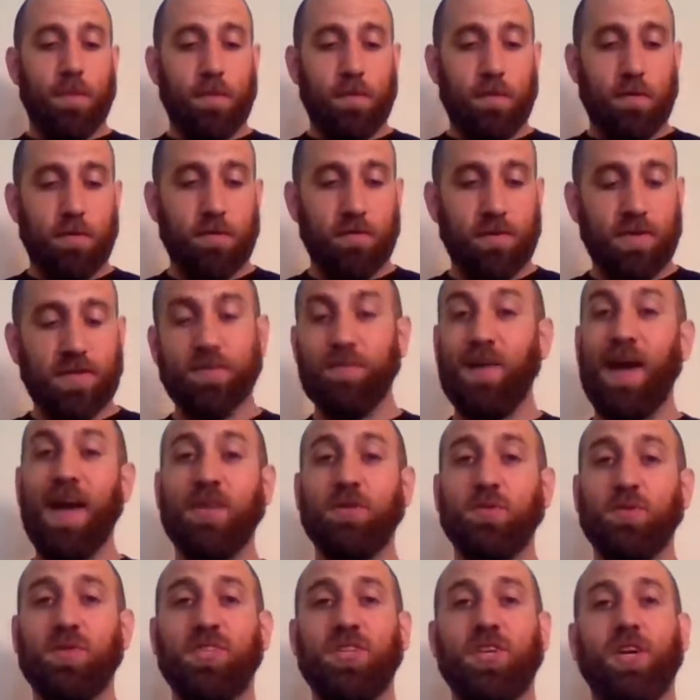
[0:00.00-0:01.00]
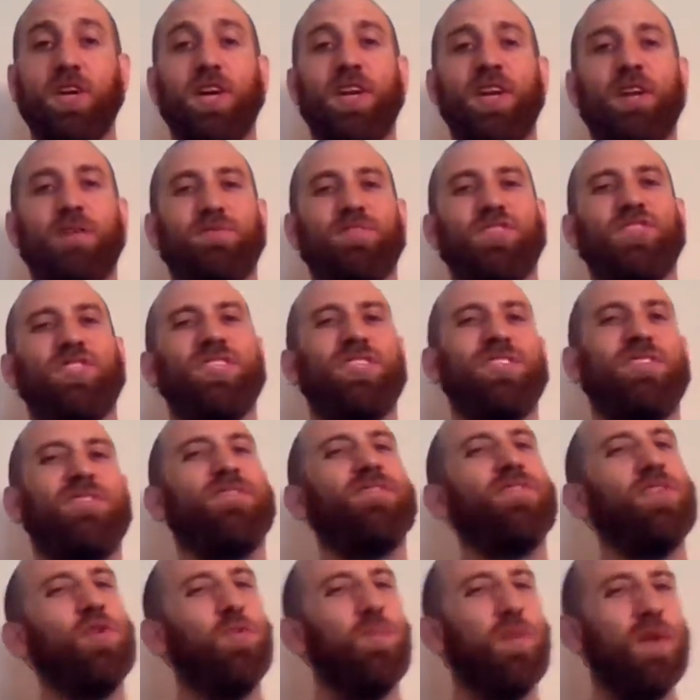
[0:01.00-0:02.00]
This match was good. It was just a
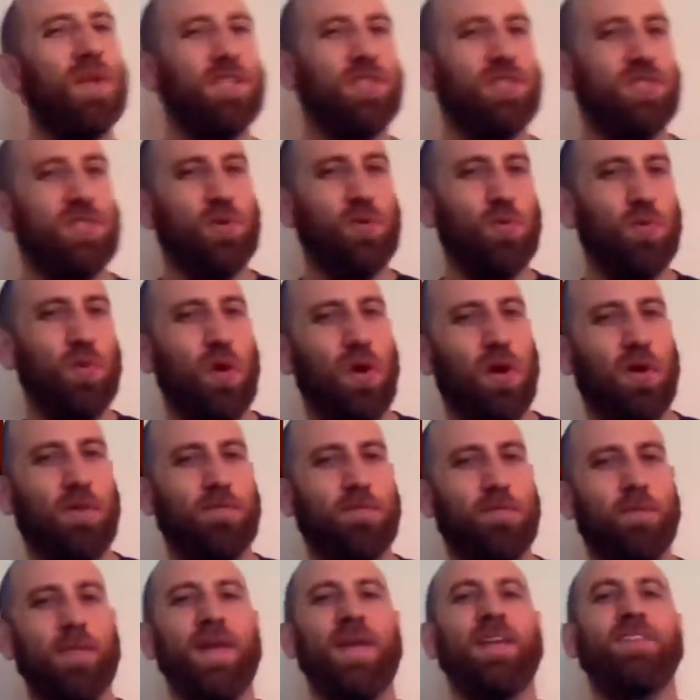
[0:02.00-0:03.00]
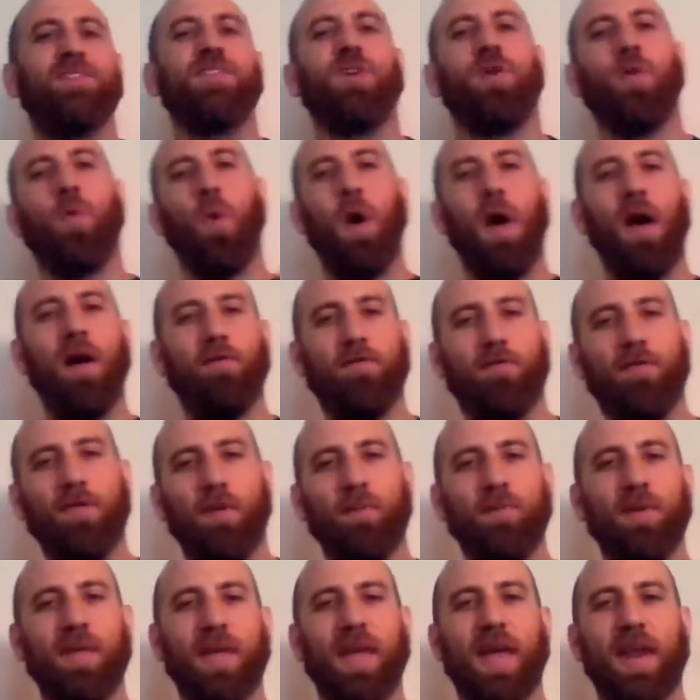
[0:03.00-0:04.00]
few minutes too long for me. It took a while for them
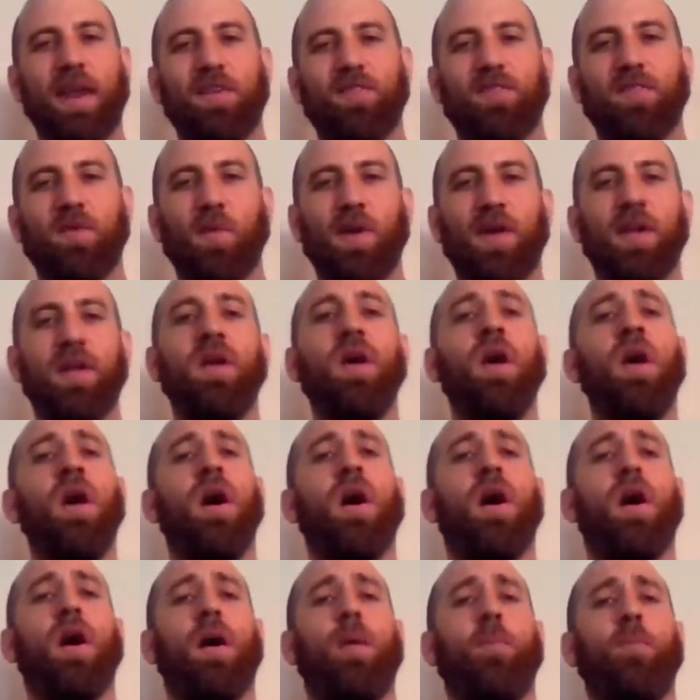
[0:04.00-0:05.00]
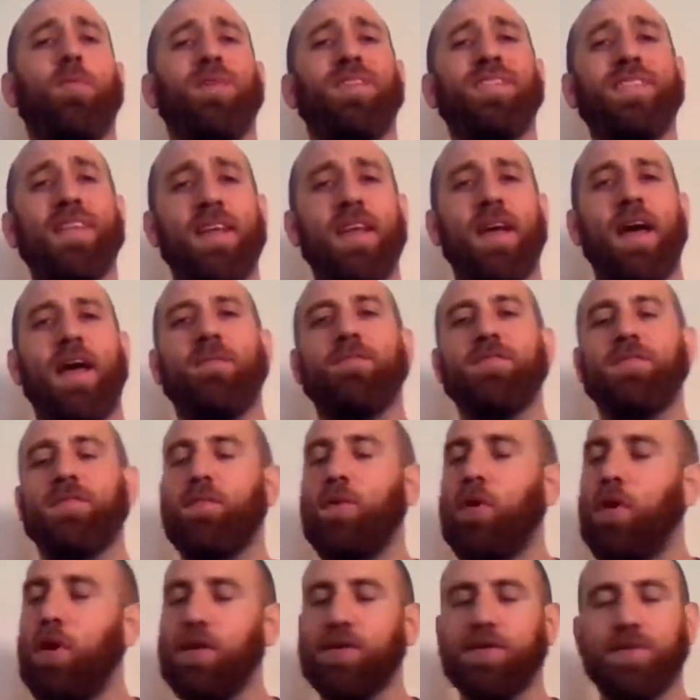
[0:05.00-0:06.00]
to get into it. We did have some
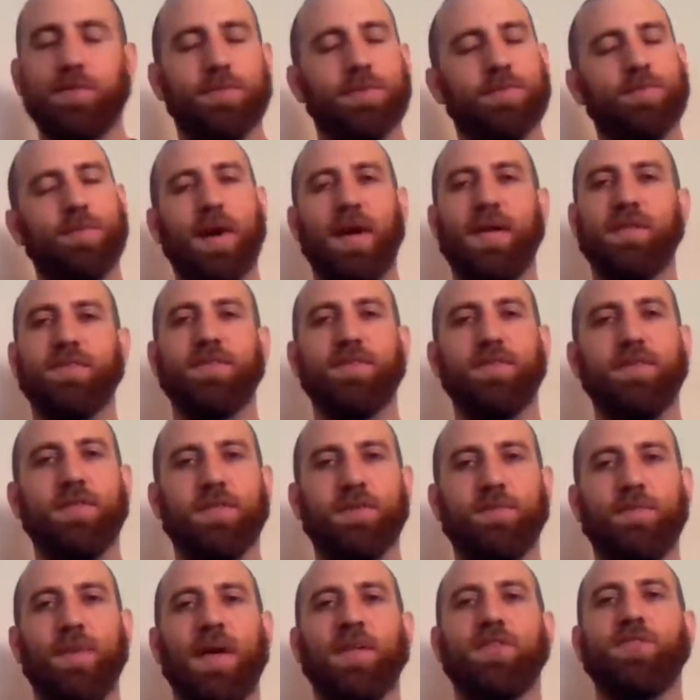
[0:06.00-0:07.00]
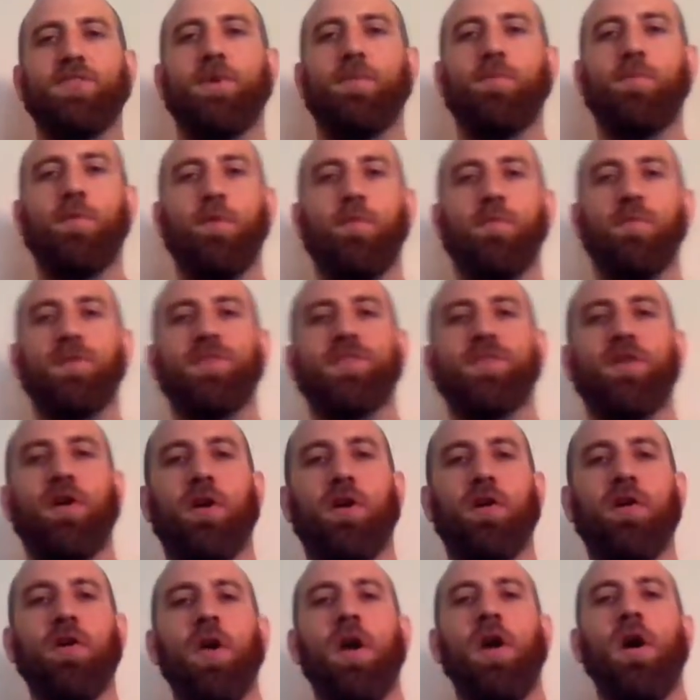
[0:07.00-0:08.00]
awesome spots in this matchup where we
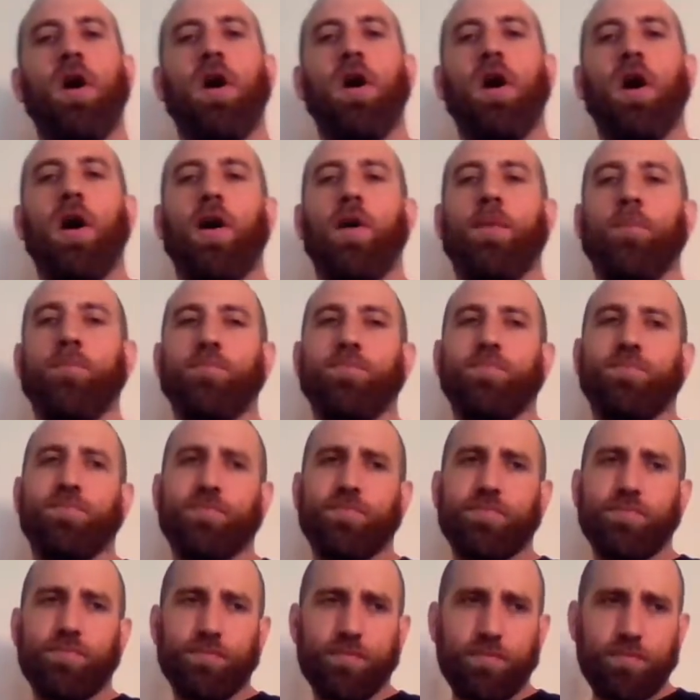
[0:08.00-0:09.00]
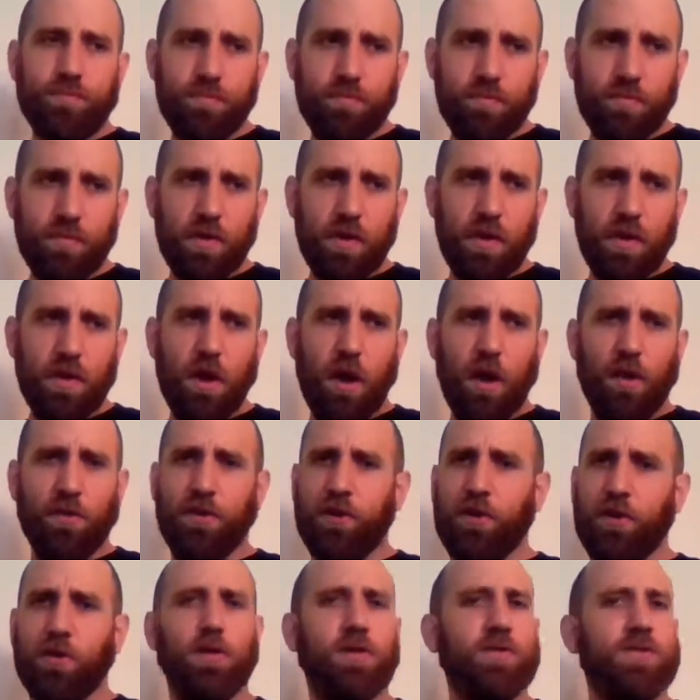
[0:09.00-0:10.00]
saw the
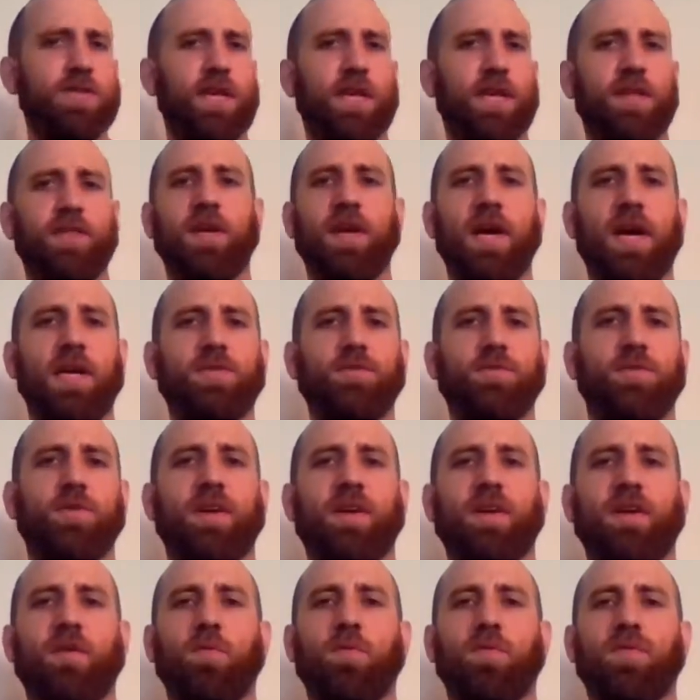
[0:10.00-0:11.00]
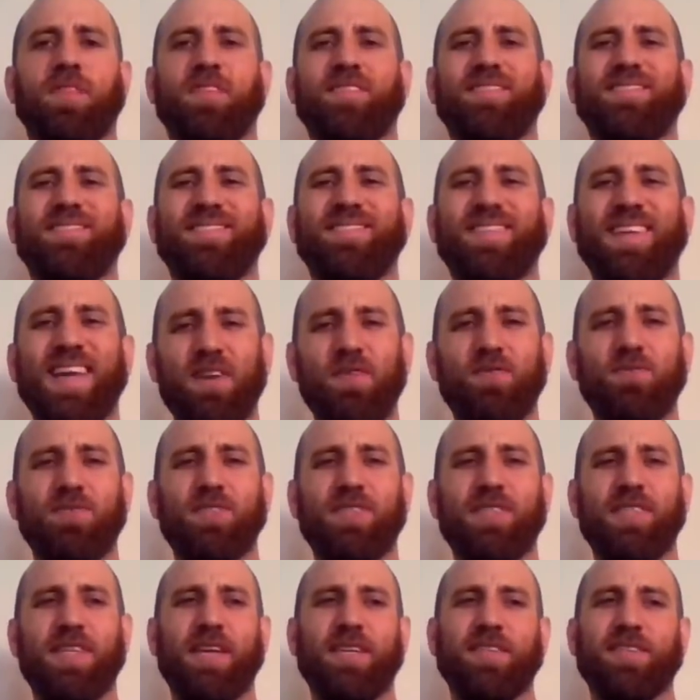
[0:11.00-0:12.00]
girls hitting the guys with the kendo
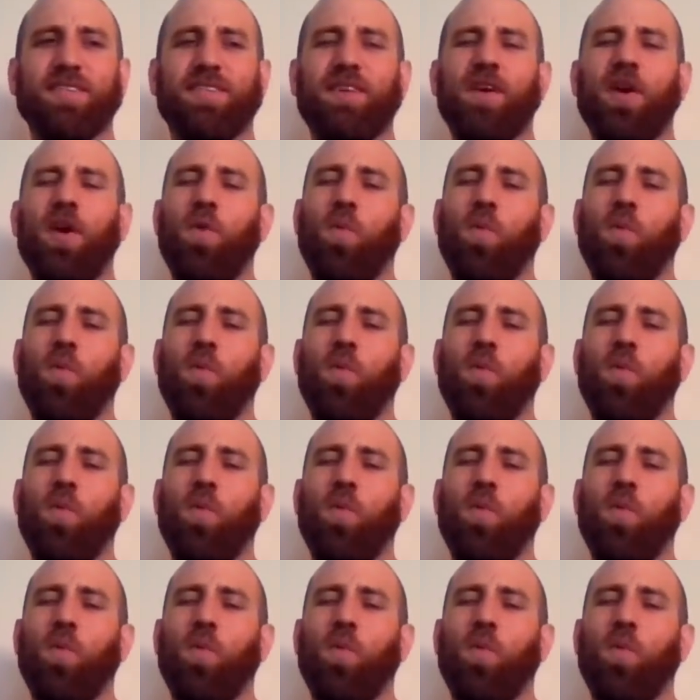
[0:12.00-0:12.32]
sticks.